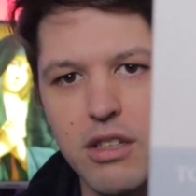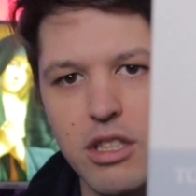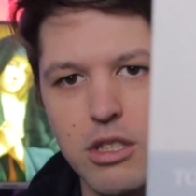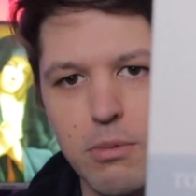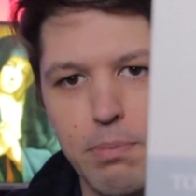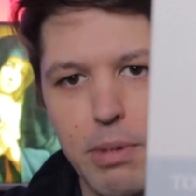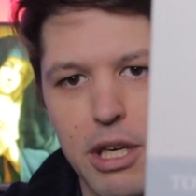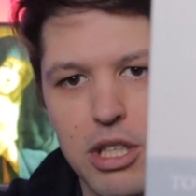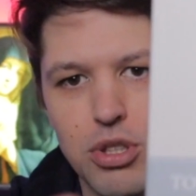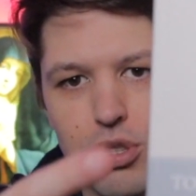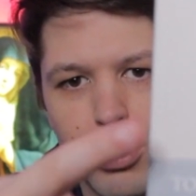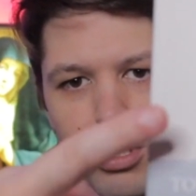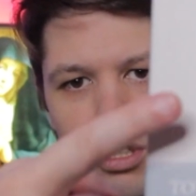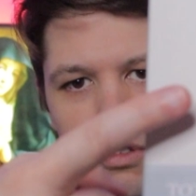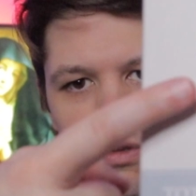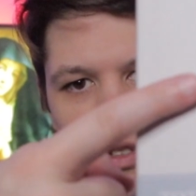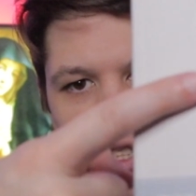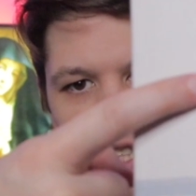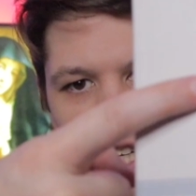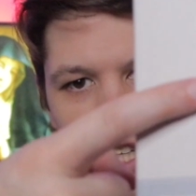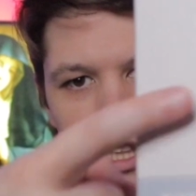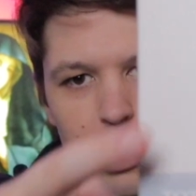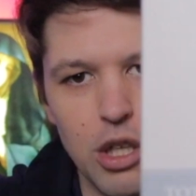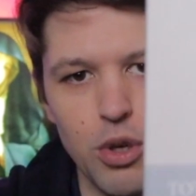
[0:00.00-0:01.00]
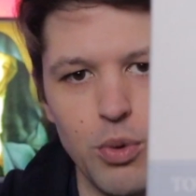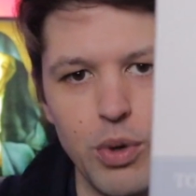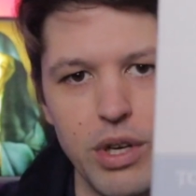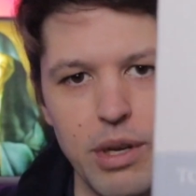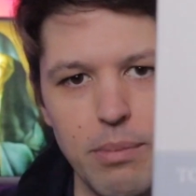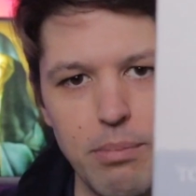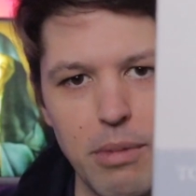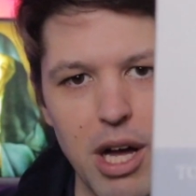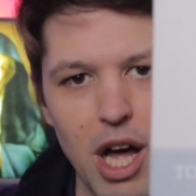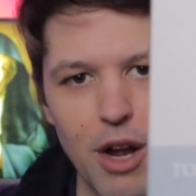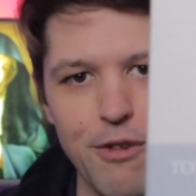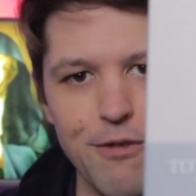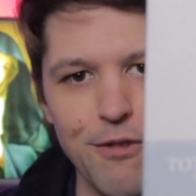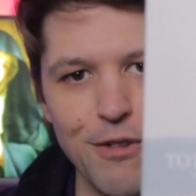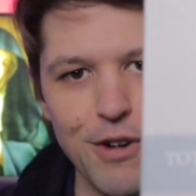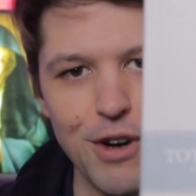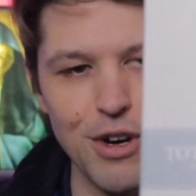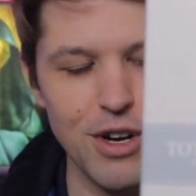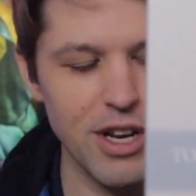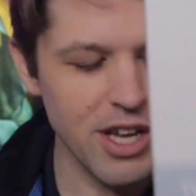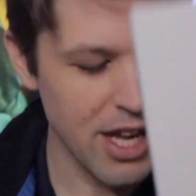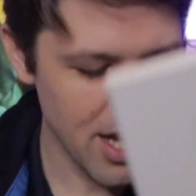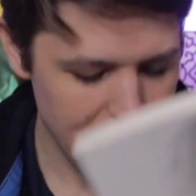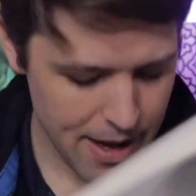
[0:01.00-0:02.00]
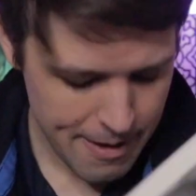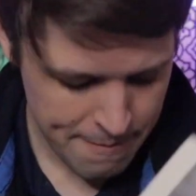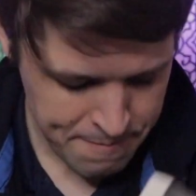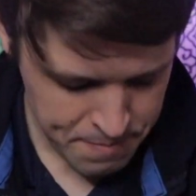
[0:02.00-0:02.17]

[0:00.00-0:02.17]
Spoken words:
There's a picture of St. Louis de Montfort.